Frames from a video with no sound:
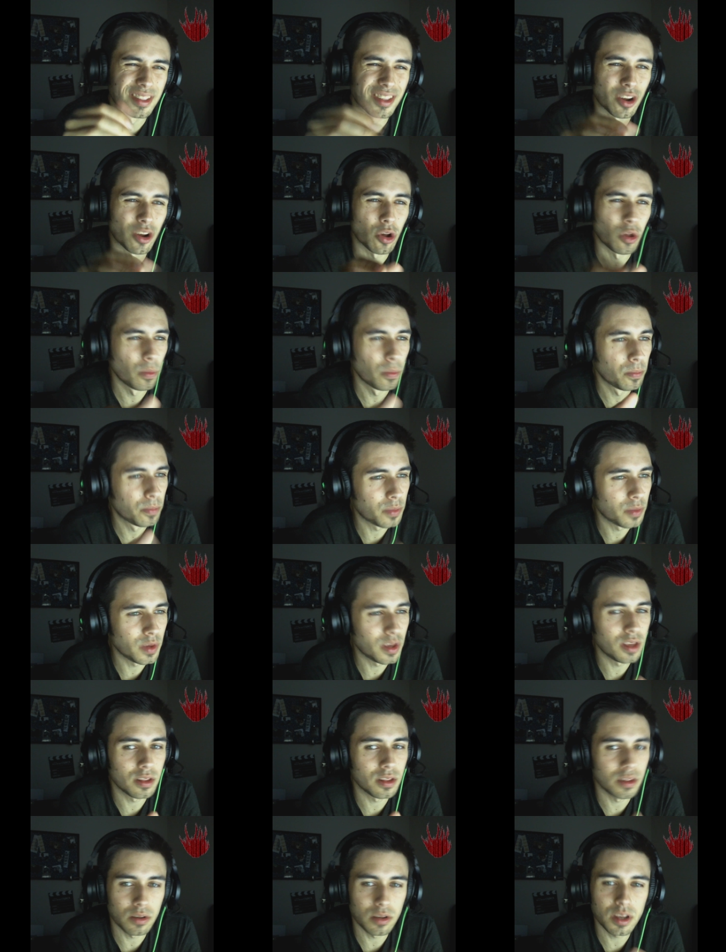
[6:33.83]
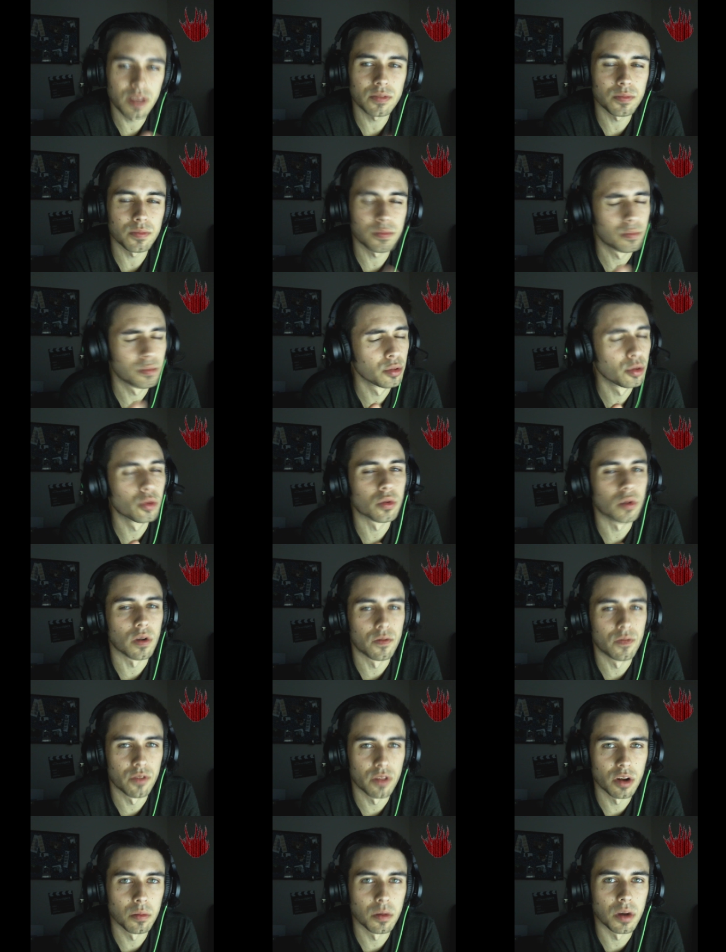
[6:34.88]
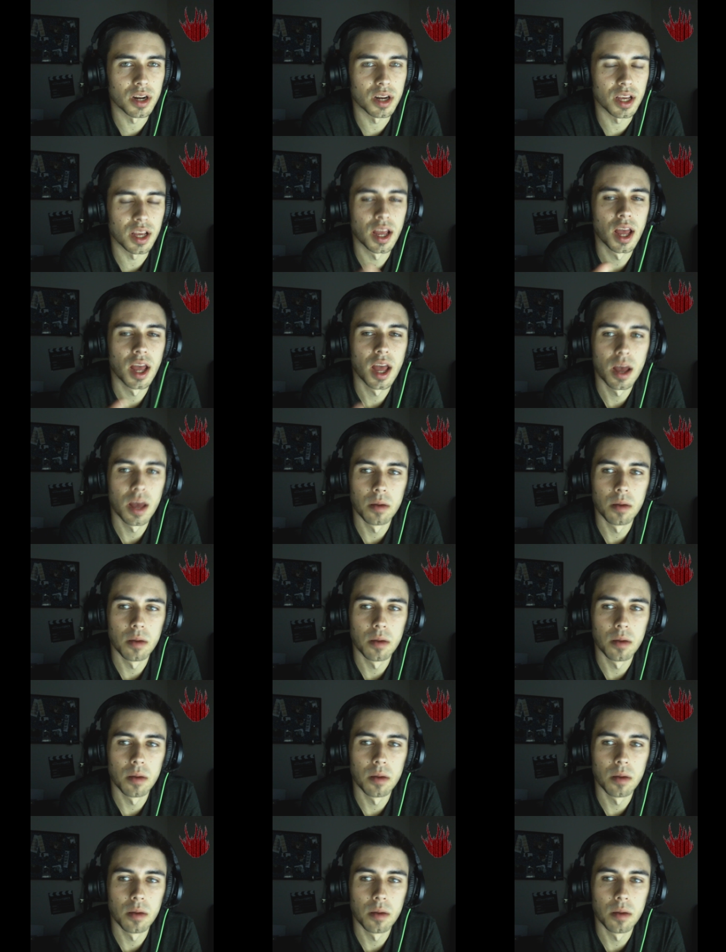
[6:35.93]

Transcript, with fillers: They'll be they'll give blue a run for their money.